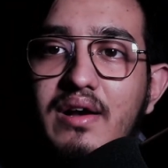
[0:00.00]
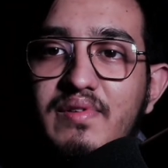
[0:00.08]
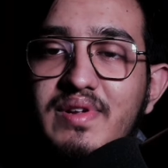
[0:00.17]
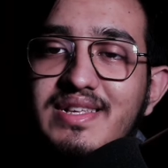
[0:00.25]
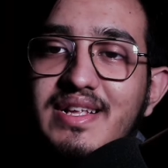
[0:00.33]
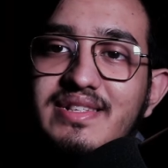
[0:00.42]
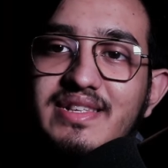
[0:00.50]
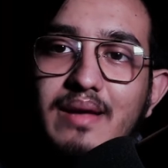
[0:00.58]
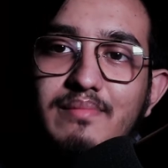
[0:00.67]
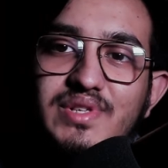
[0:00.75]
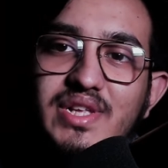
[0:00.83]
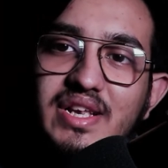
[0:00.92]
recent
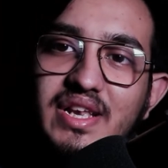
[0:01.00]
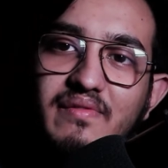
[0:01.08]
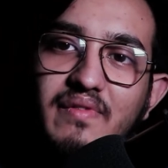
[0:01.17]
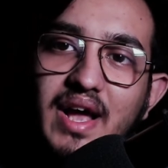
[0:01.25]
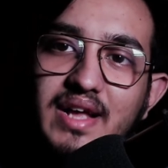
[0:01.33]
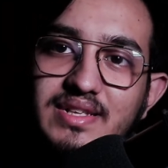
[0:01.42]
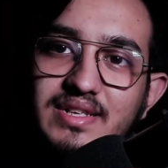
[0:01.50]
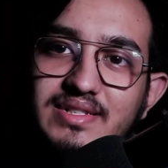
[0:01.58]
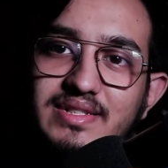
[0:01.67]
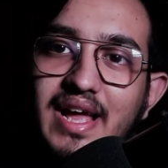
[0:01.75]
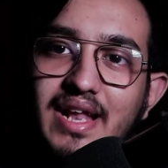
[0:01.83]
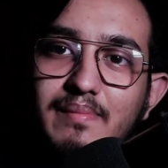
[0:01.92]
Samsung
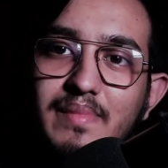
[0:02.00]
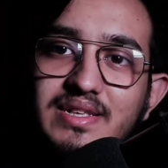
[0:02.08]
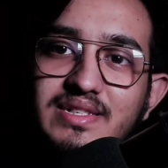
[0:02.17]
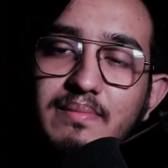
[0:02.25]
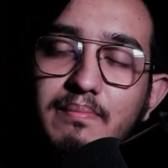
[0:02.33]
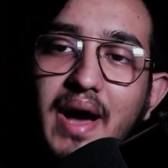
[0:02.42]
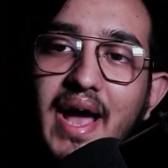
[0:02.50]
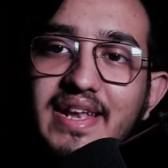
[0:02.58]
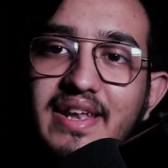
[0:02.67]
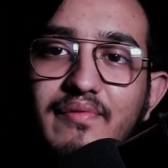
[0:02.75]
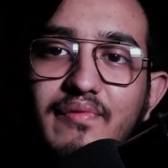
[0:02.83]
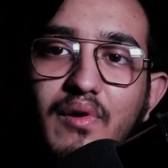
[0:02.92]
devices, that means by
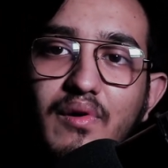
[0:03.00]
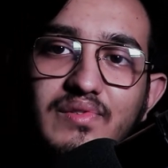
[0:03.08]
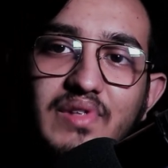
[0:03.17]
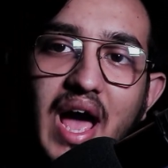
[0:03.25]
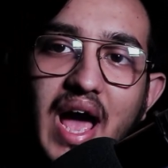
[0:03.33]
default